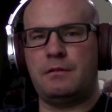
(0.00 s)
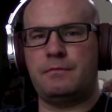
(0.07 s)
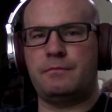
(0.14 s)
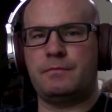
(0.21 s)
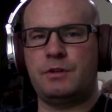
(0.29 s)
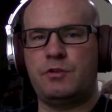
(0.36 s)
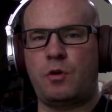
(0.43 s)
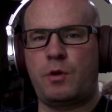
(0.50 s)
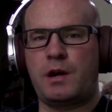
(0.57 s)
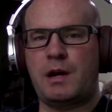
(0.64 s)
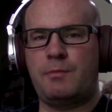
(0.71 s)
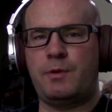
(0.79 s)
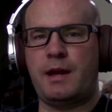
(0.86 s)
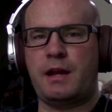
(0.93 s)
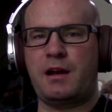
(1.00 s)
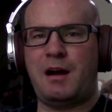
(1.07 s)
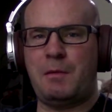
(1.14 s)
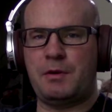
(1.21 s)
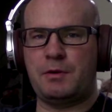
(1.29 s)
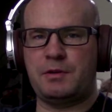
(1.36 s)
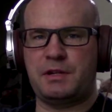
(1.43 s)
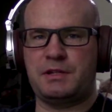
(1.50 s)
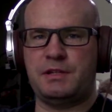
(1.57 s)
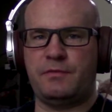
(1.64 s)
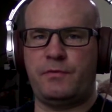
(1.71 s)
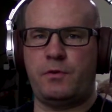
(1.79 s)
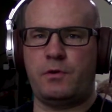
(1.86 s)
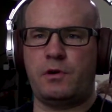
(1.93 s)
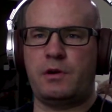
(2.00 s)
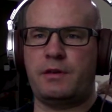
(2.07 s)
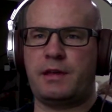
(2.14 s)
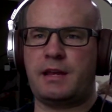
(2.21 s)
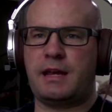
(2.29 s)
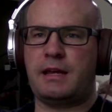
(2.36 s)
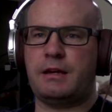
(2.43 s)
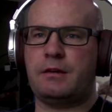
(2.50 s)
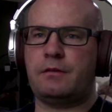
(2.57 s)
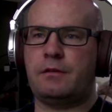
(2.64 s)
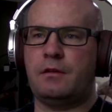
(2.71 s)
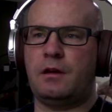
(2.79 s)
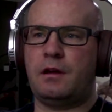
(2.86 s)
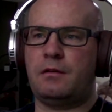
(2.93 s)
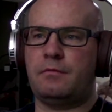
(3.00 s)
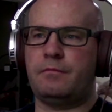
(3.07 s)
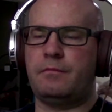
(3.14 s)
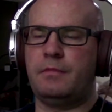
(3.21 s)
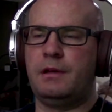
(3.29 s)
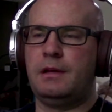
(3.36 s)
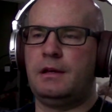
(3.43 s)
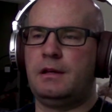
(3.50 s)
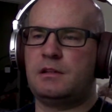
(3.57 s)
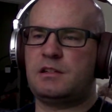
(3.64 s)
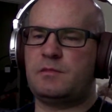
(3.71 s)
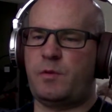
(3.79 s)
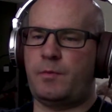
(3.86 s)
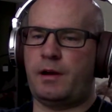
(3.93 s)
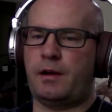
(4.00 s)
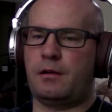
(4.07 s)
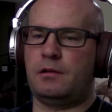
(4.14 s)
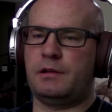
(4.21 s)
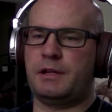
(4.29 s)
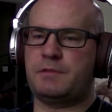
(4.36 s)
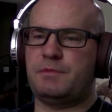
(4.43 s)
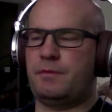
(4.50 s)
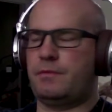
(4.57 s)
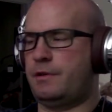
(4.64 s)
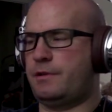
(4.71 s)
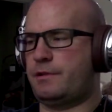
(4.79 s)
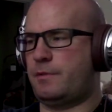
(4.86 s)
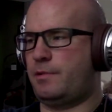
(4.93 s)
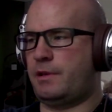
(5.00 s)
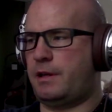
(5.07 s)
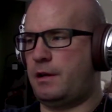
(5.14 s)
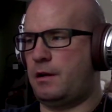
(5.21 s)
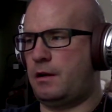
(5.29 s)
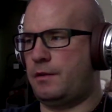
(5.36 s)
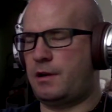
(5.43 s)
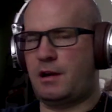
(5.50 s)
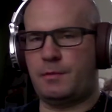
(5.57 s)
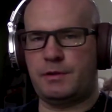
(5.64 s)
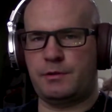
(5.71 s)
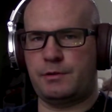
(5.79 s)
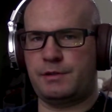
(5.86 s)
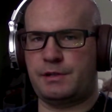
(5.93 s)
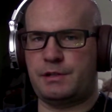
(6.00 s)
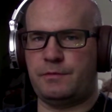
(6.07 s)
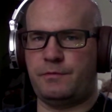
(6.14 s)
growing up. We had a Commodore 64 that some of my earliest memories are playing on the Commodore 64.